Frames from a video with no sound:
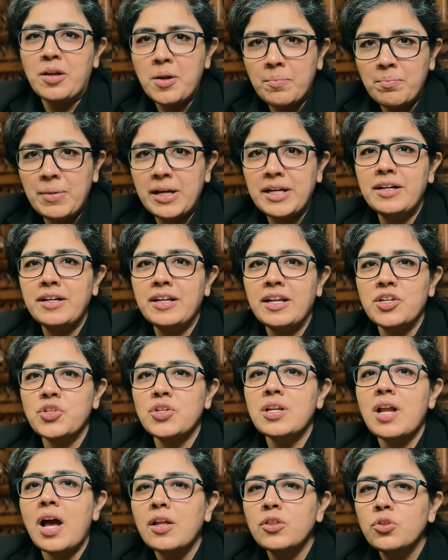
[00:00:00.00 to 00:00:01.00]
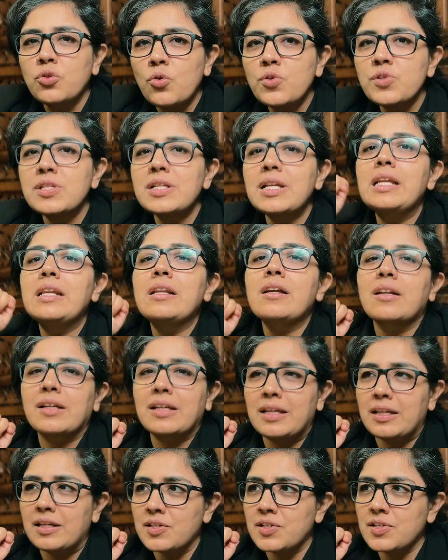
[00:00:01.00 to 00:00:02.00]
meditation are those inner
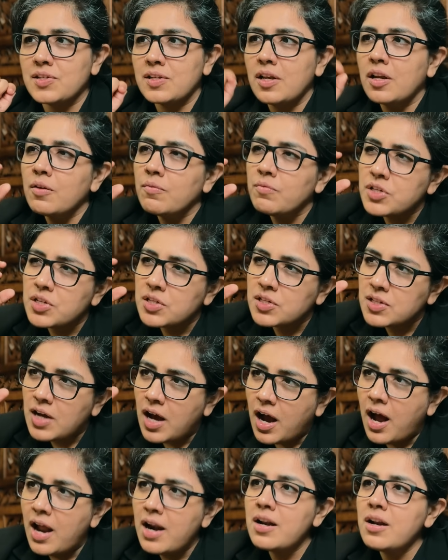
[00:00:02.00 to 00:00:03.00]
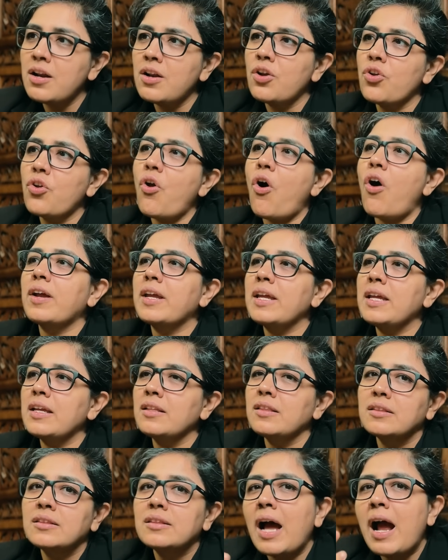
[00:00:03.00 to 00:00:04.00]
keys, which is
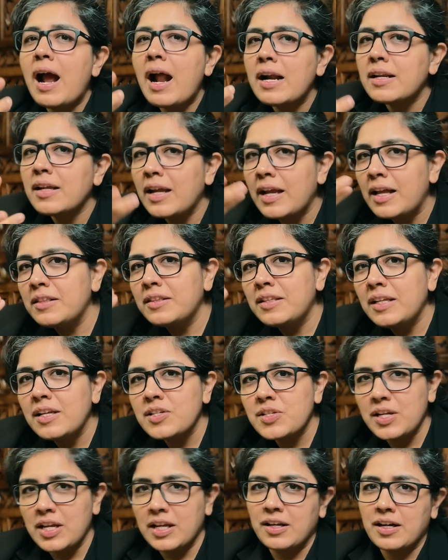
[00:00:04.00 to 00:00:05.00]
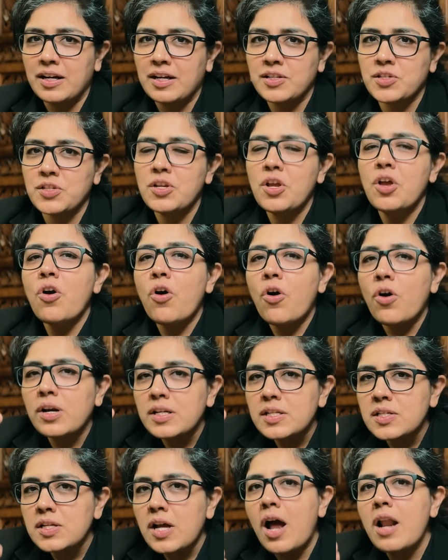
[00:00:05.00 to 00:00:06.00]
unlocking that healthy secrets, or
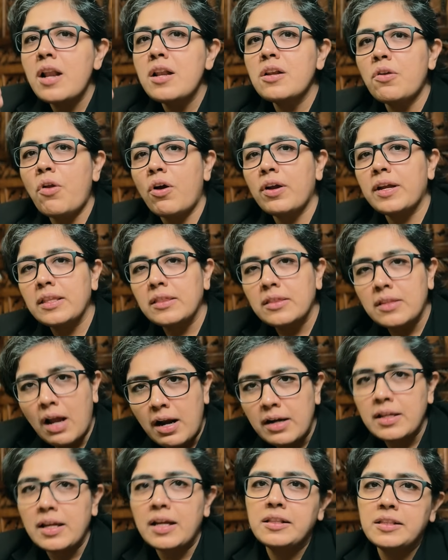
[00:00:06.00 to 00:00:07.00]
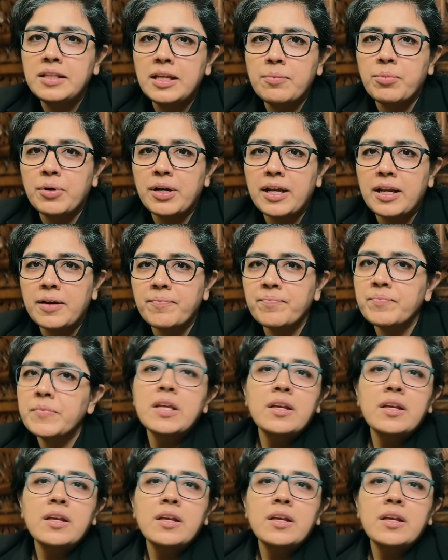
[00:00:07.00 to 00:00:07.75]
it's unlocking that healthy brain,